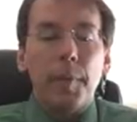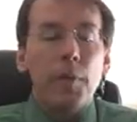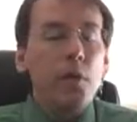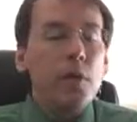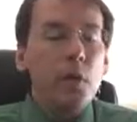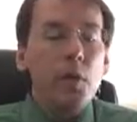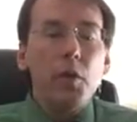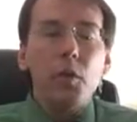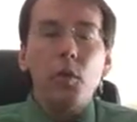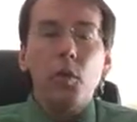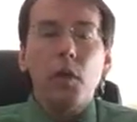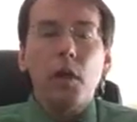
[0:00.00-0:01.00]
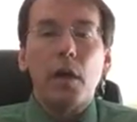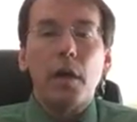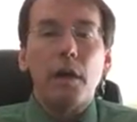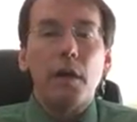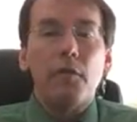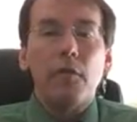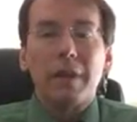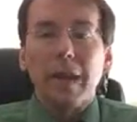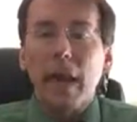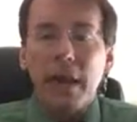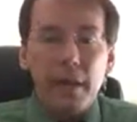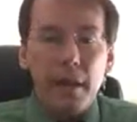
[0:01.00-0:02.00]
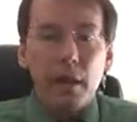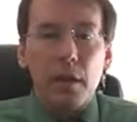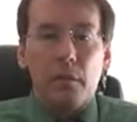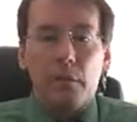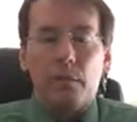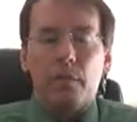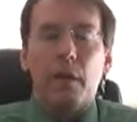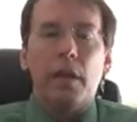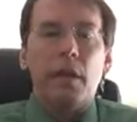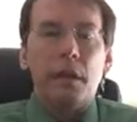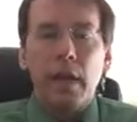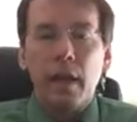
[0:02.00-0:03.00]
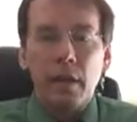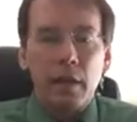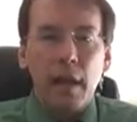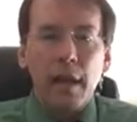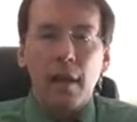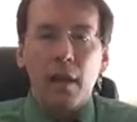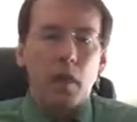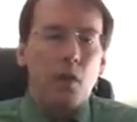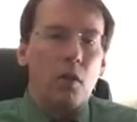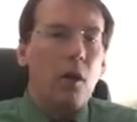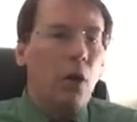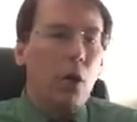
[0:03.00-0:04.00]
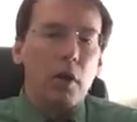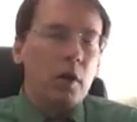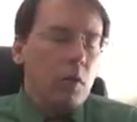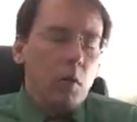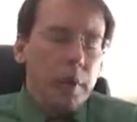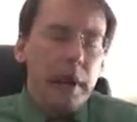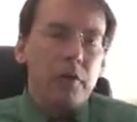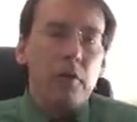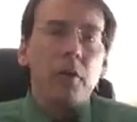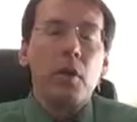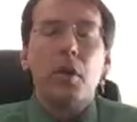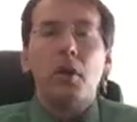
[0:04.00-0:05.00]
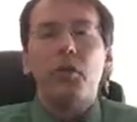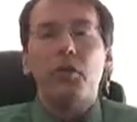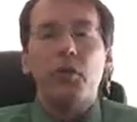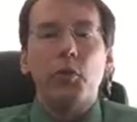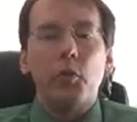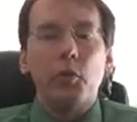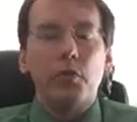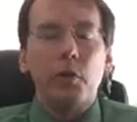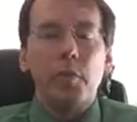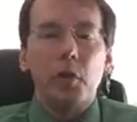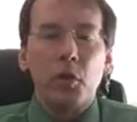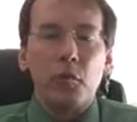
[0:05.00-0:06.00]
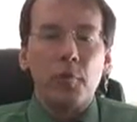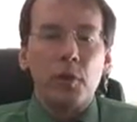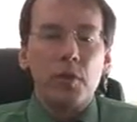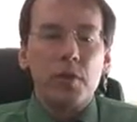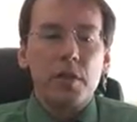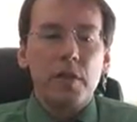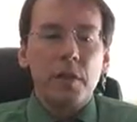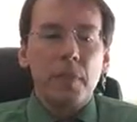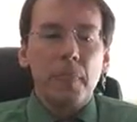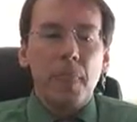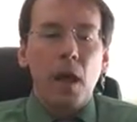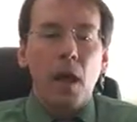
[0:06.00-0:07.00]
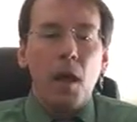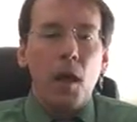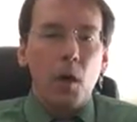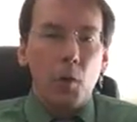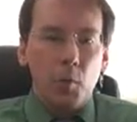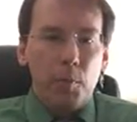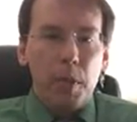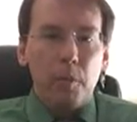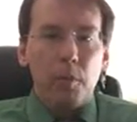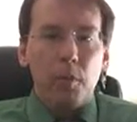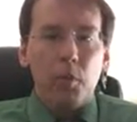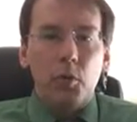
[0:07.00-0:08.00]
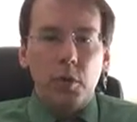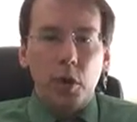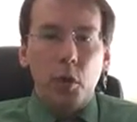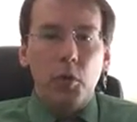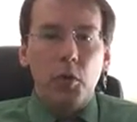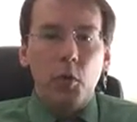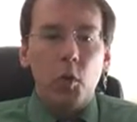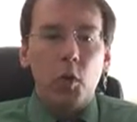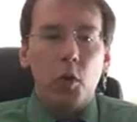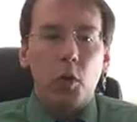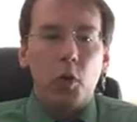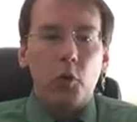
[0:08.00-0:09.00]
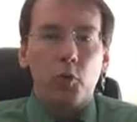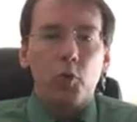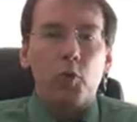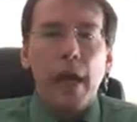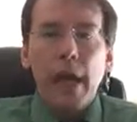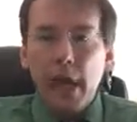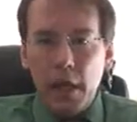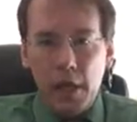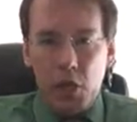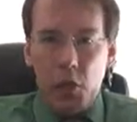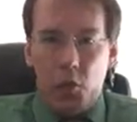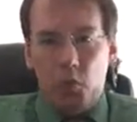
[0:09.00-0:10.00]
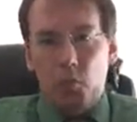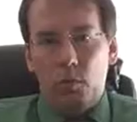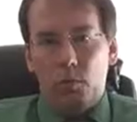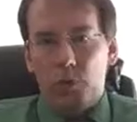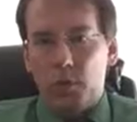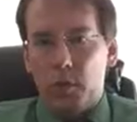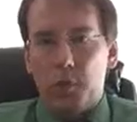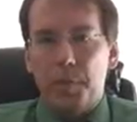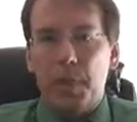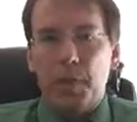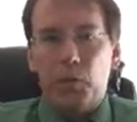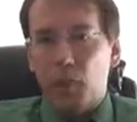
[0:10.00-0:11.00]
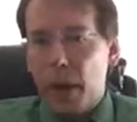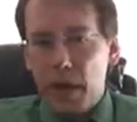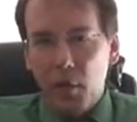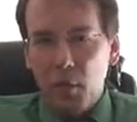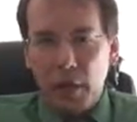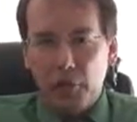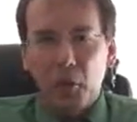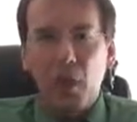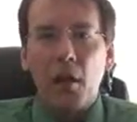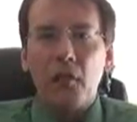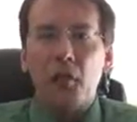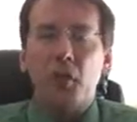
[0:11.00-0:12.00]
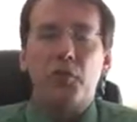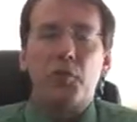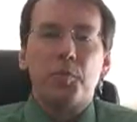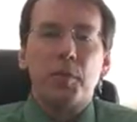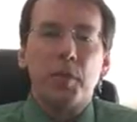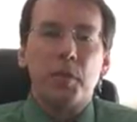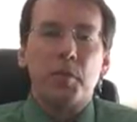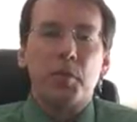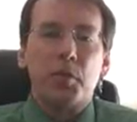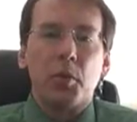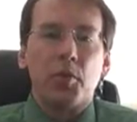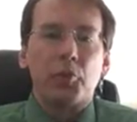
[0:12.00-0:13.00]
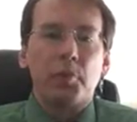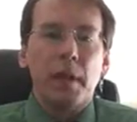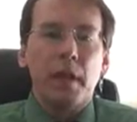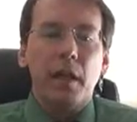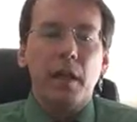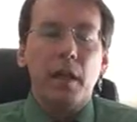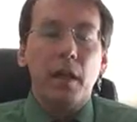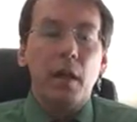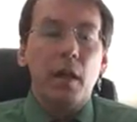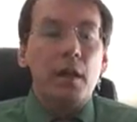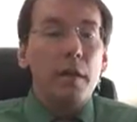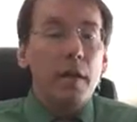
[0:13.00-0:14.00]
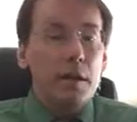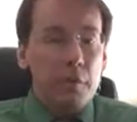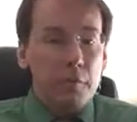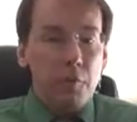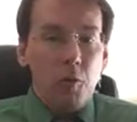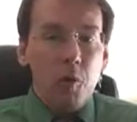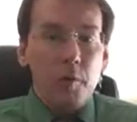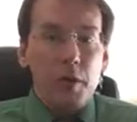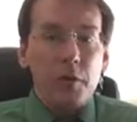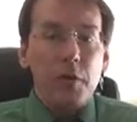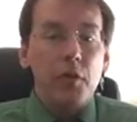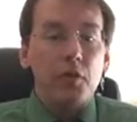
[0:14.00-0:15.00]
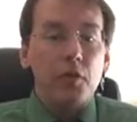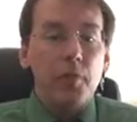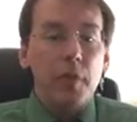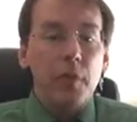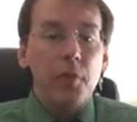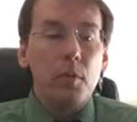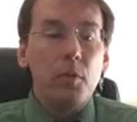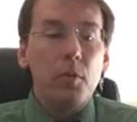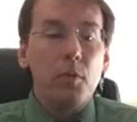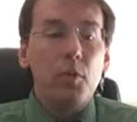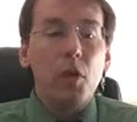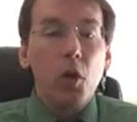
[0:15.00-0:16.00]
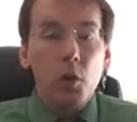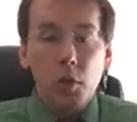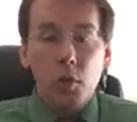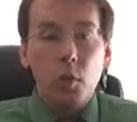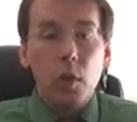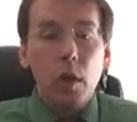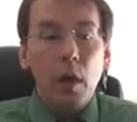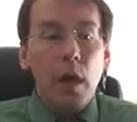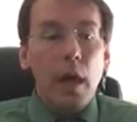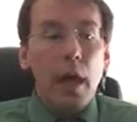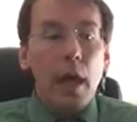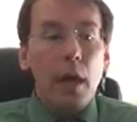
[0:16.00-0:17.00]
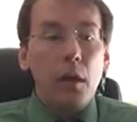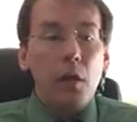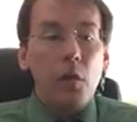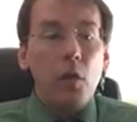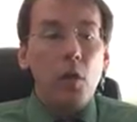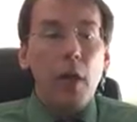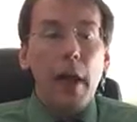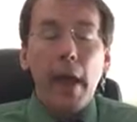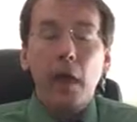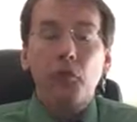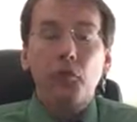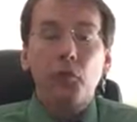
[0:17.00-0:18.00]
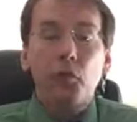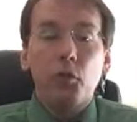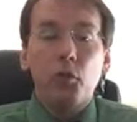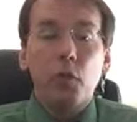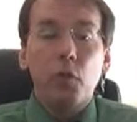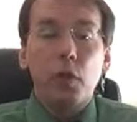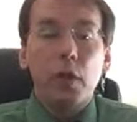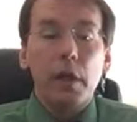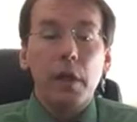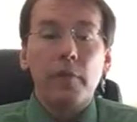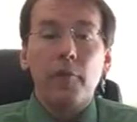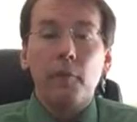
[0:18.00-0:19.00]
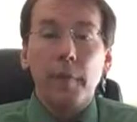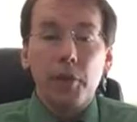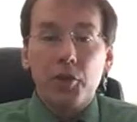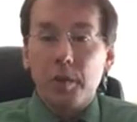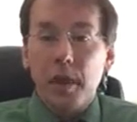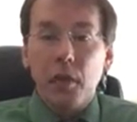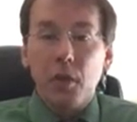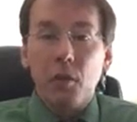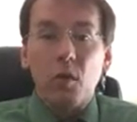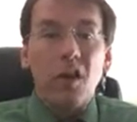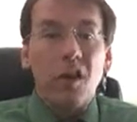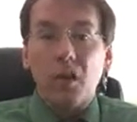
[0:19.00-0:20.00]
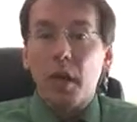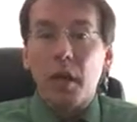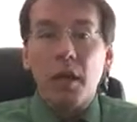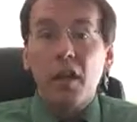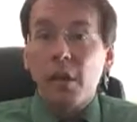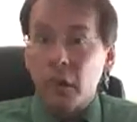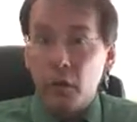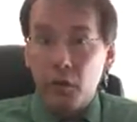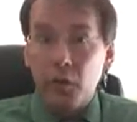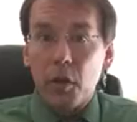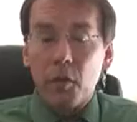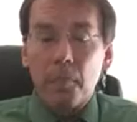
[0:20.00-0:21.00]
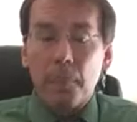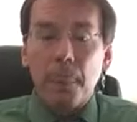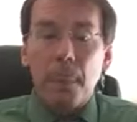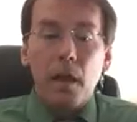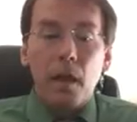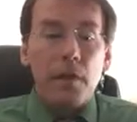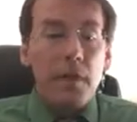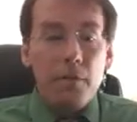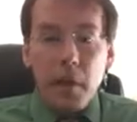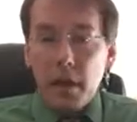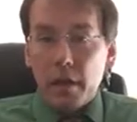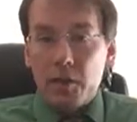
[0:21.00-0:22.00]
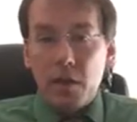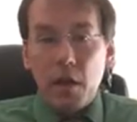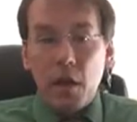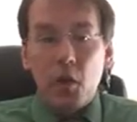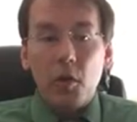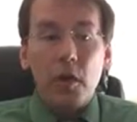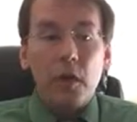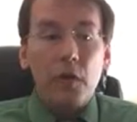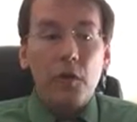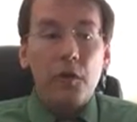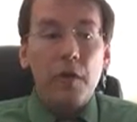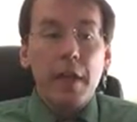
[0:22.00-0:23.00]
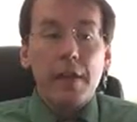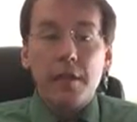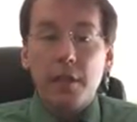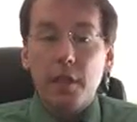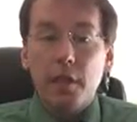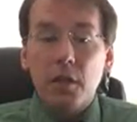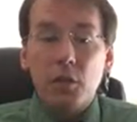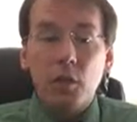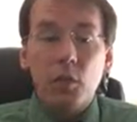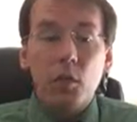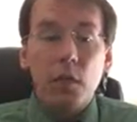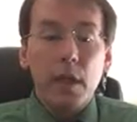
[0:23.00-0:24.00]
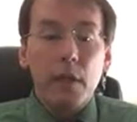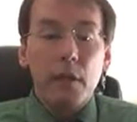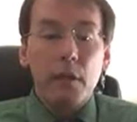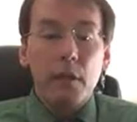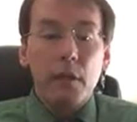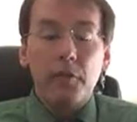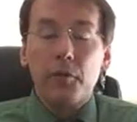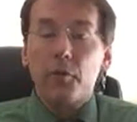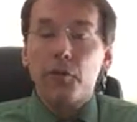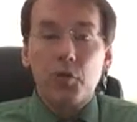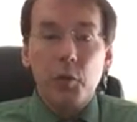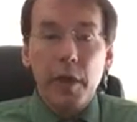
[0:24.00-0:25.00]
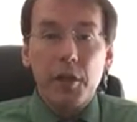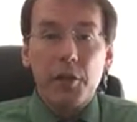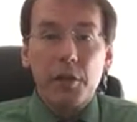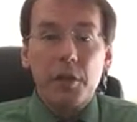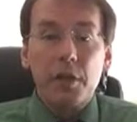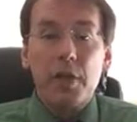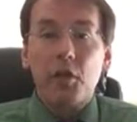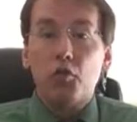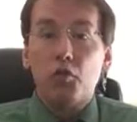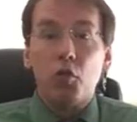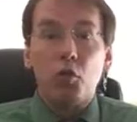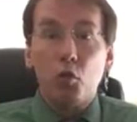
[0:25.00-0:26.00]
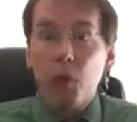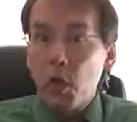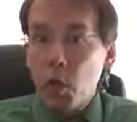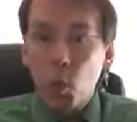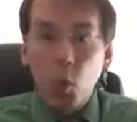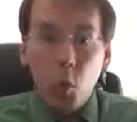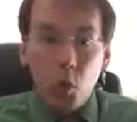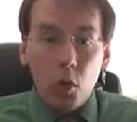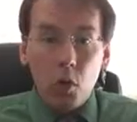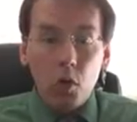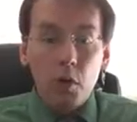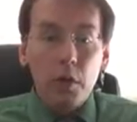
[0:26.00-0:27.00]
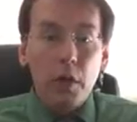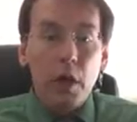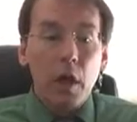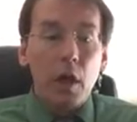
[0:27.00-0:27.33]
people who know you give a like. They indicate a liking or a heart or whatever to something you've posted. Other people who know you are rating you, so to speak. They're rating whatever content you just put up in social media. That's informants. These are people who know you and who are asked to give information about you, like in an interview. The advantage there is they see you in different situations in the real world.